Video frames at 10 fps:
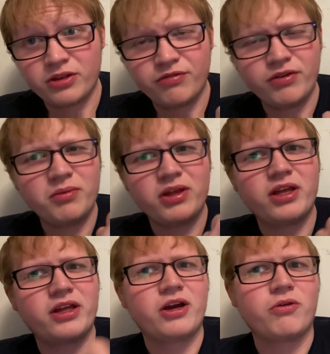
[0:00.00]
family that,
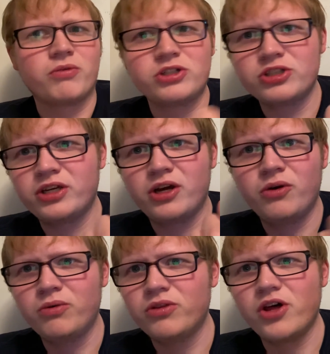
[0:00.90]
like, originally
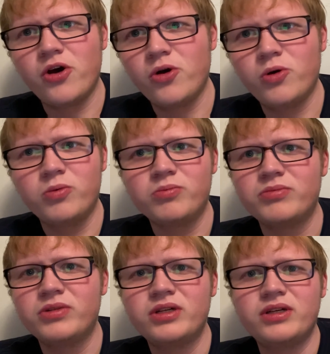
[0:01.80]
owned the
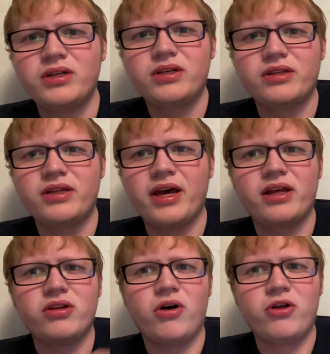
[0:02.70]
home
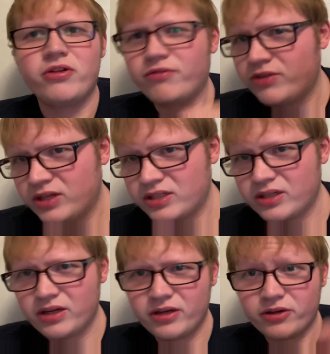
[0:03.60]
that all of this
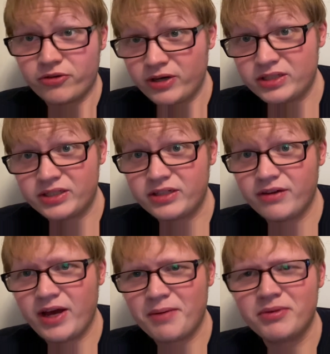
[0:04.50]
crazy stuff
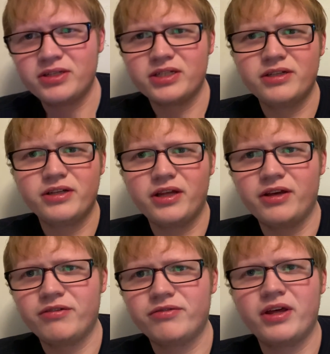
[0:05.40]
happens in.
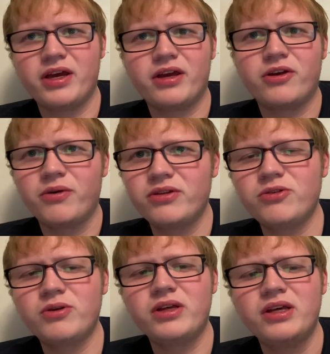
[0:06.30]
If they go
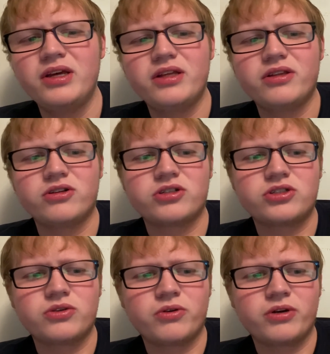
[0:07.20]
into it, there's a
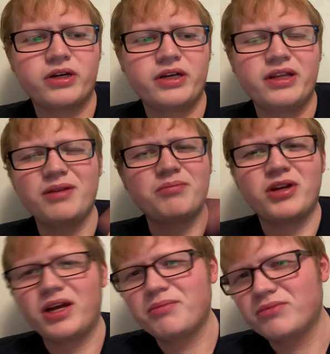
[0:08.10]
story,
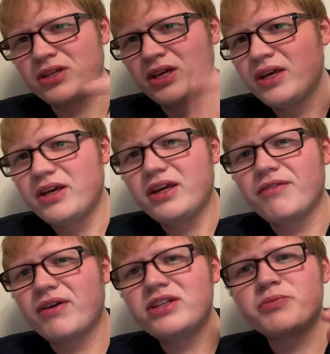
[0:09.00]
and
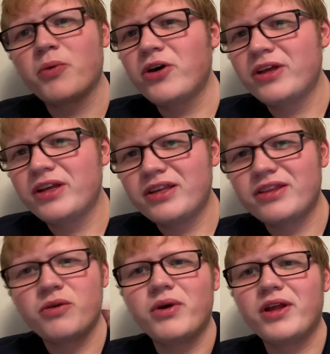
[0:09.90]
if I spoil
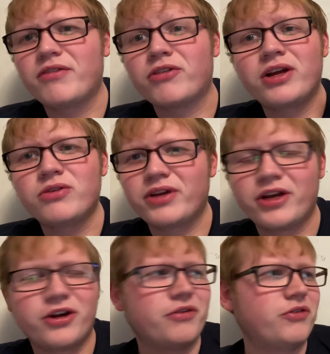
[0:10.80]
anything, whatever, I don't
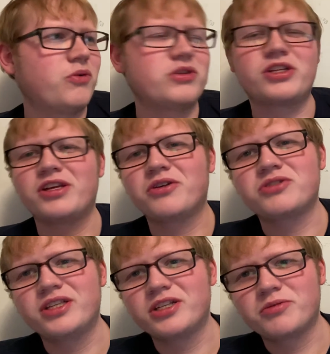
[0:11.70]
care. No one's gonna go
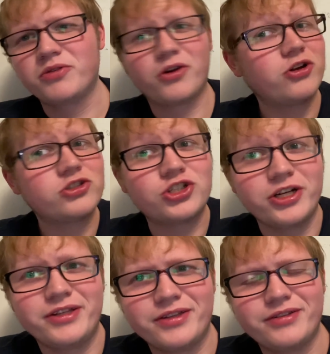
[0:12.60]
see this movie, or y'all
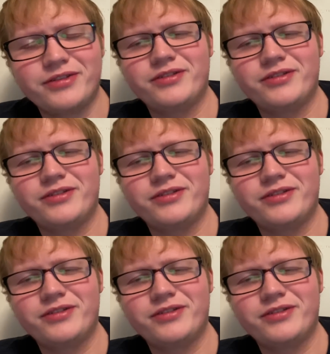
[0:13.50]
shouldn't.